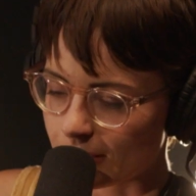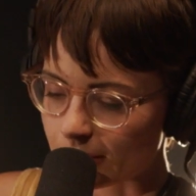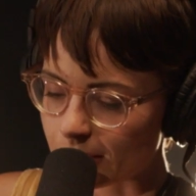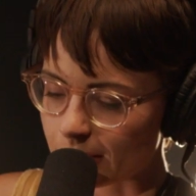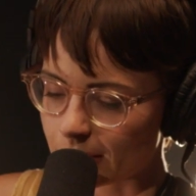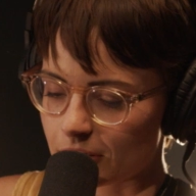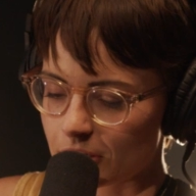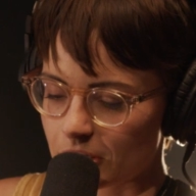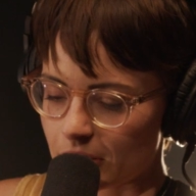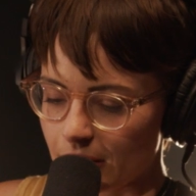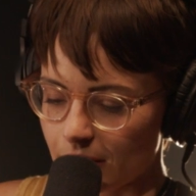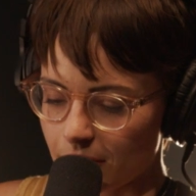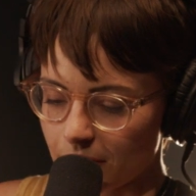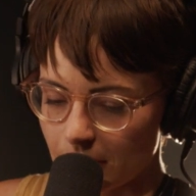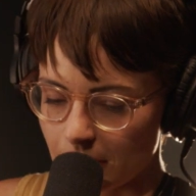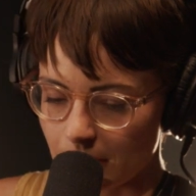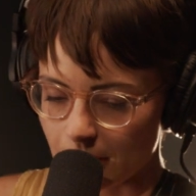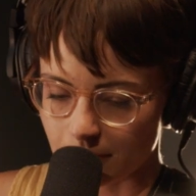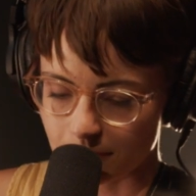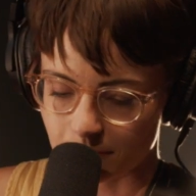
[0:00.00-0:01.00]
like a child
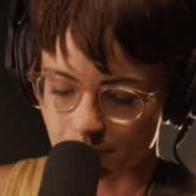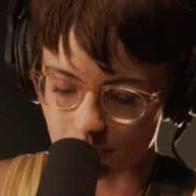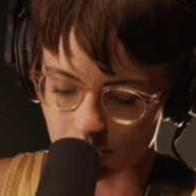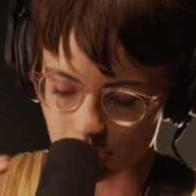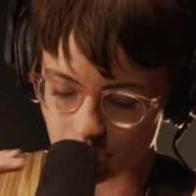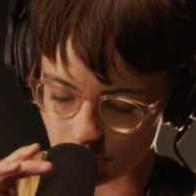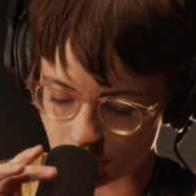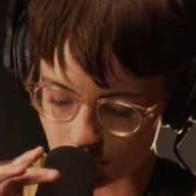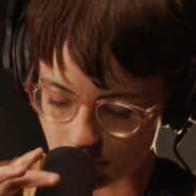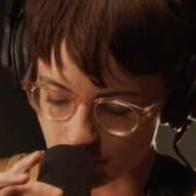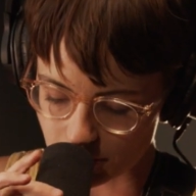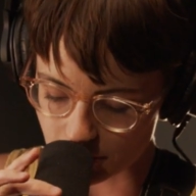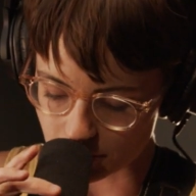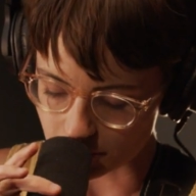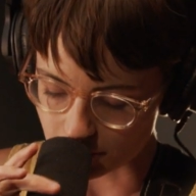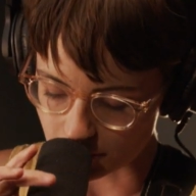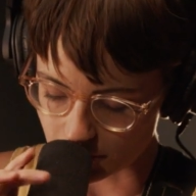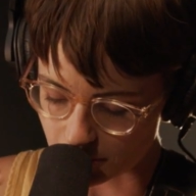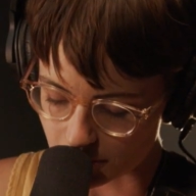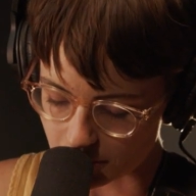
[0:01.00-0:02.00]
again. So this
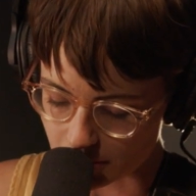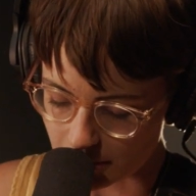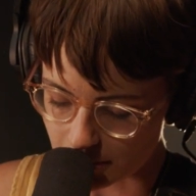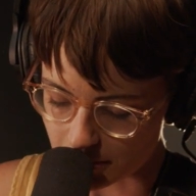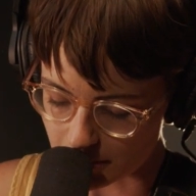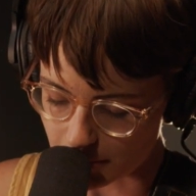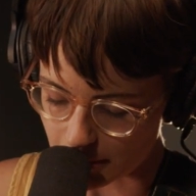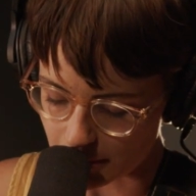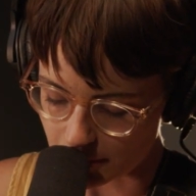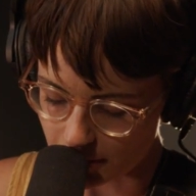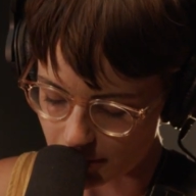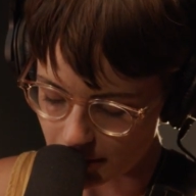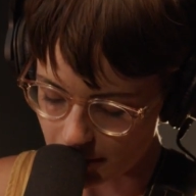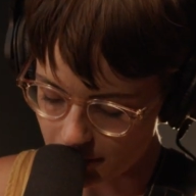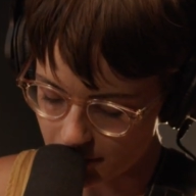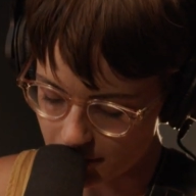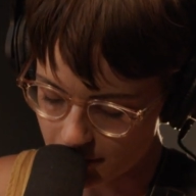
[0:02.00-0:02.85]
song is about that.